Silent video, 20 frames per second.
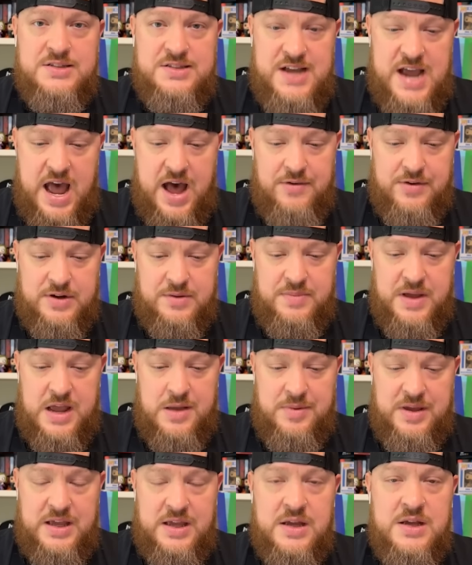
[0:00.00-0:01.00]
talent,
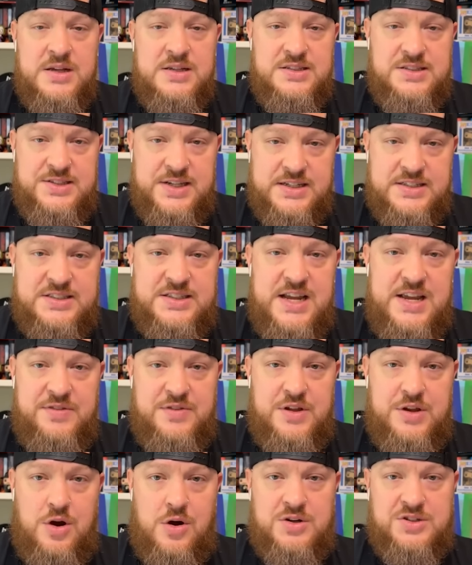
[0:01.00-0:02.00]
baby.
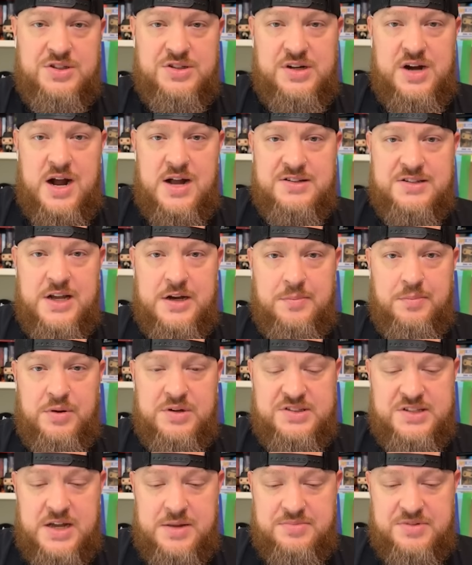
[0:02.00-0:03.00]
16th in yards of contact per
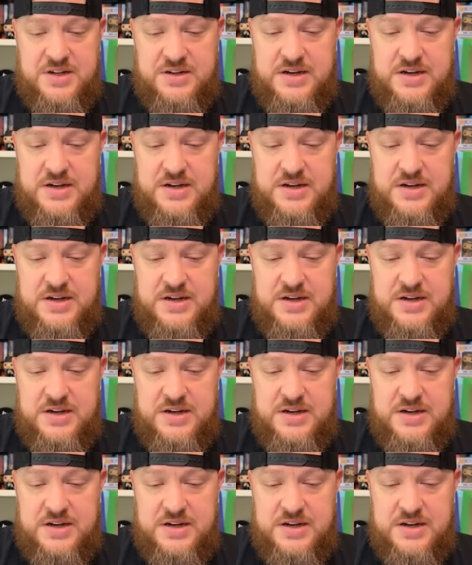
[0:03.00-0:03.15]
attempt.